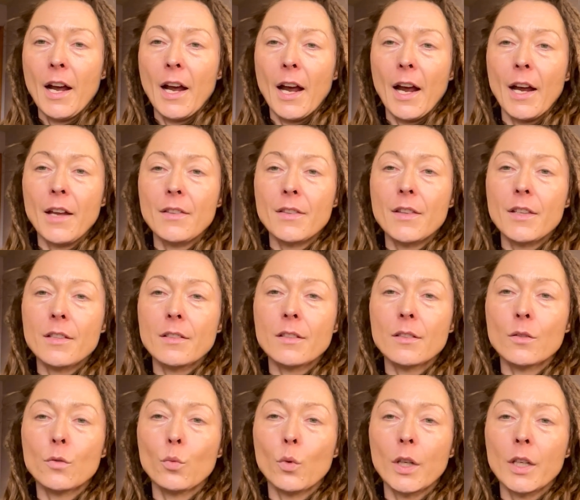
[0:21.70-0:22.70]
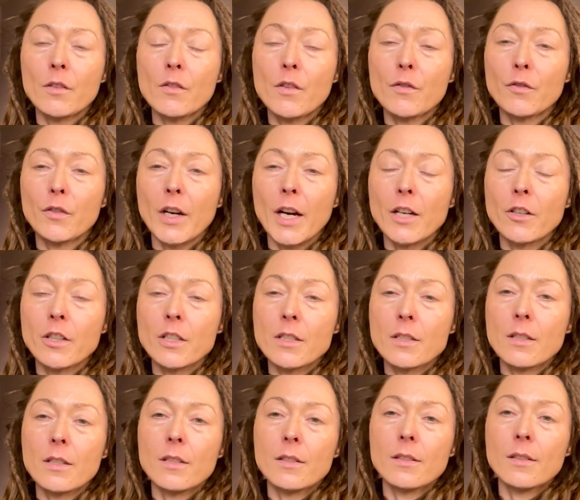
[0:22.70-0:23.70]
and this is one of the
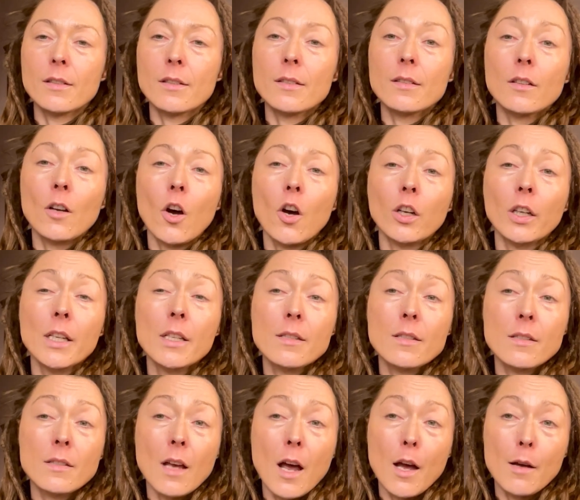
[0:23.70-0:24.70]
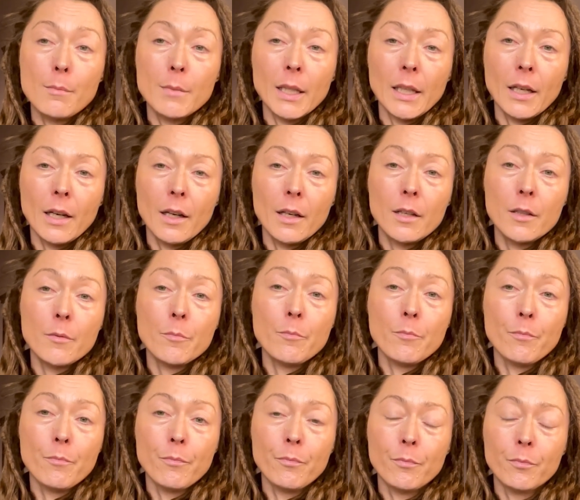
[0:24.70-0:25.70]
fragrances. This is called Insomnia.
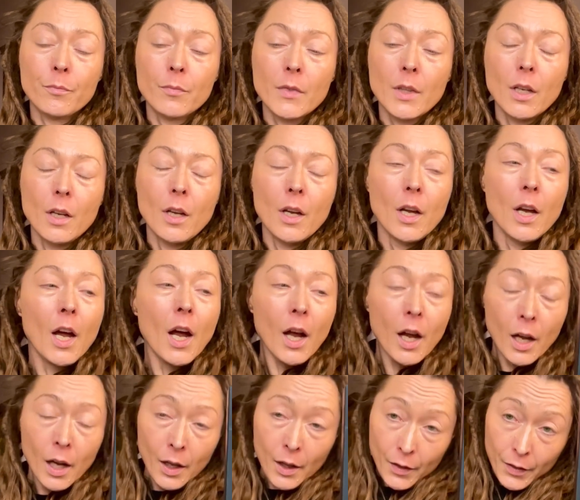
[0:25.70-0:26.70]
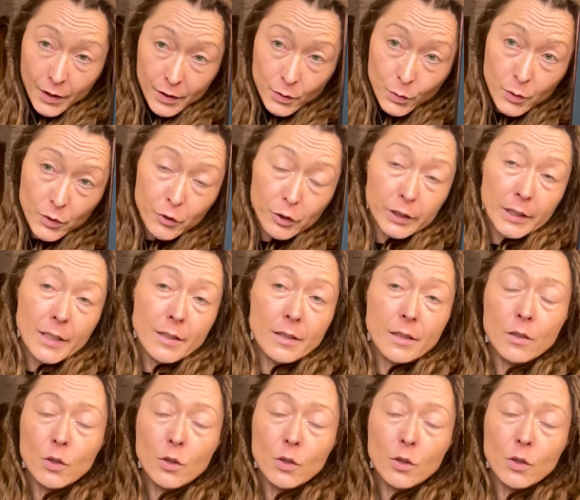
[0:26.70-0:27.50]
This was released in